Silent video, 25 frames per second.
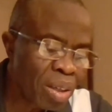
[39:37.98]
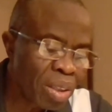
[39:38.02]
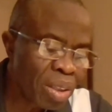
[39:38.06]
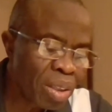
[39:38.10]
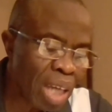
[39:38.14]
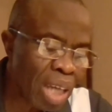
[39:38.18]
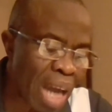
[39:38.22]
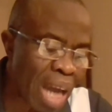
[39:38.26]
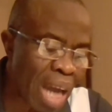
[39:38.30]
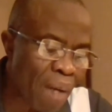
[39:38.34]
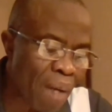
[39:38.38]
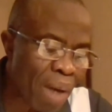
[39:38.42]

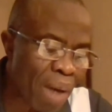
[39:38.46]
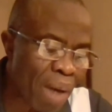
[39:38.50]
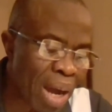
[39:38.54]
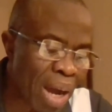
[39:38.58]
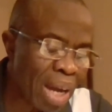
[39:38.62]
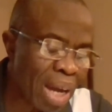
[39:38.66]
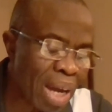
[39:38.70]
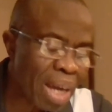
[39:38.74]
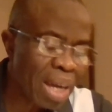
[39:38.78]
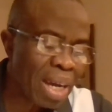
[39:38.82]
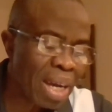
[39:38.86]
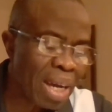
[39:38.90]
The
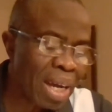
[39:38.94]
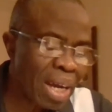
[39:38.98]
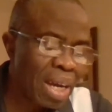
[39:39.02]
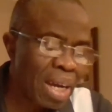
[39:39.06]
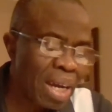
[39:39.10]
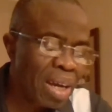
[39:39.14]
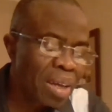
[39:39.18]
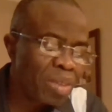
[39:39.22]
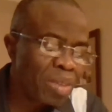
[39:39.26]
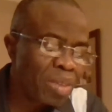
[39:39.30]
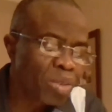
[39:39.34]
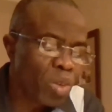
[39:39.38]
hour
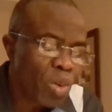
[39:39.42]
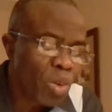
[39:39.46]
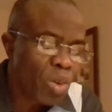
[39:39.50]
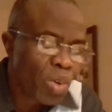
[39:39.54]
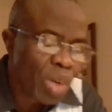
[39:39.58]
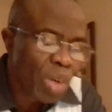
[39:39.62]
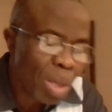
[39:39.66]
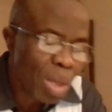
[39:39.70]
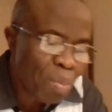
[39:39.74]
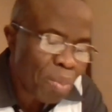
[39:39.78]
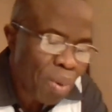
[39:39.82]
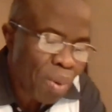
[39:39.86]
to
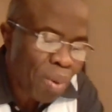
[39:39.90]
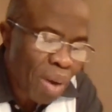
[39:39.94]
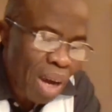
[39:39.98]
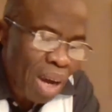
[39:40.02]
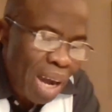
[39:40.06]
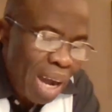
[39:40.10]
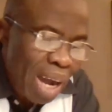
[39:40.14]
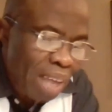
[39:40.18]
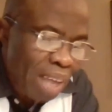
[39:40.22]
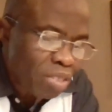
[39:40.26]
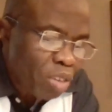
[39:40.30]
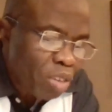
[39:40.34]
reap
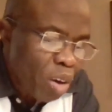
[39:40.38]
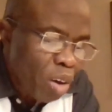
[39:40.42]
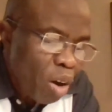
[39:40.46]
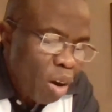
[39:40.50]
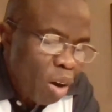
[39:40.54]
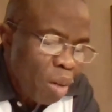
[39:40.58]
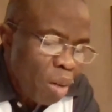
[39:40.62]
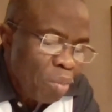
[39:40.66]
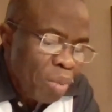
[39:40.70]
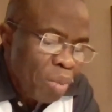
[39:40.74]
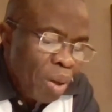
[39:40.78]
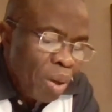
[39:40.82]
has
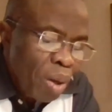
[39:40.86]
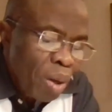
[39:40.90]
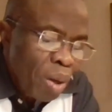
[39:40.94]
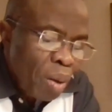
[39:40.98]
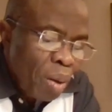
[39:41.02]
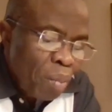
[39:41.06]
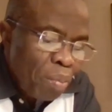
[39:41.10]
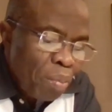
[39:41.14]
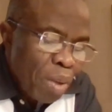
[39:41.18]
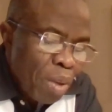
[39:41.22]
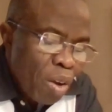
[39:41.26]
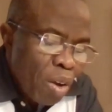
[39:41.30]
come,
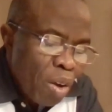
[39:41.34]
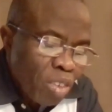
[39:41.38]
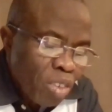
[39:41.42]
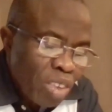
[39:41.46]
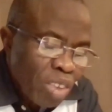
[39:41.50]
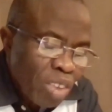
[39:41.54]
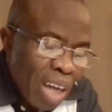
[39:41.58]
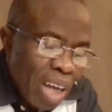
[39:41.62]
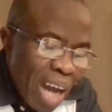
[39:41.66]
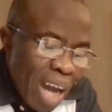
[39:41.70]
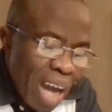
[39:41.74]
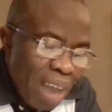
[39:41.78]
because
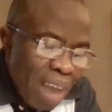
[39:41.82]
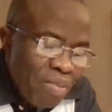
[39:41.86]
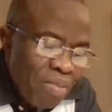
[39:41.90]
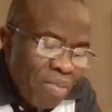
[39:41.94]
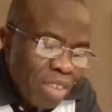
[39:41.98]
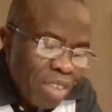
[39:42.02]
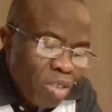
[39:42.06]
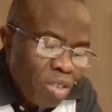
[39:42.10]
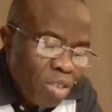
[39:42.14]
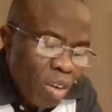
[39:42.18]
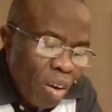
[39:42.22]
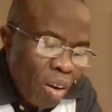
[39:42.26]
the
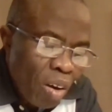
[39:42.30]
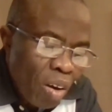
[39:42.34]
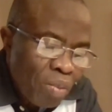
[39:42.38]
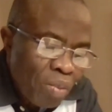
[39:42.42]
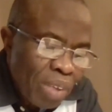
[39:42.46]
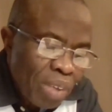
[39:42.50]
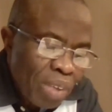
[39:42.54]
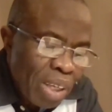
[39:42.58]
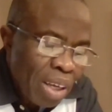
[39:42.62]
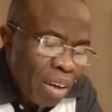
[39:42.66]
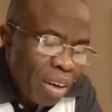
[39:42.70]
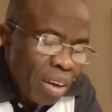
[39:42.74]
harvest
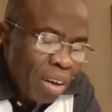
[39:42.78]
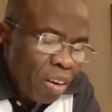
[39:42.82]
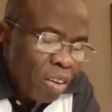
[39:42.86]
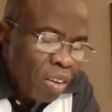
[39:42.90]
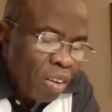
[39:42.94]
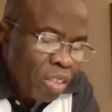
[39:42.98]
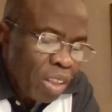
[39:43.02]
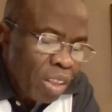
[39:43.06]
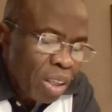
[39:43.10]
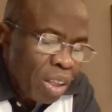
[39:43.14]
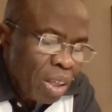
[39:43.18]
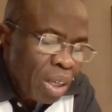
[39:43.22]
of the
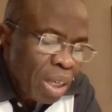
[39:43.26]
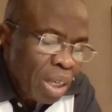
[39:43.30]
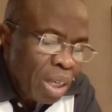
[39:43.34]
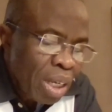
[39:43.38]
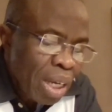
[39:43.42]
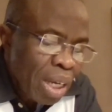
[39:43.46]
earth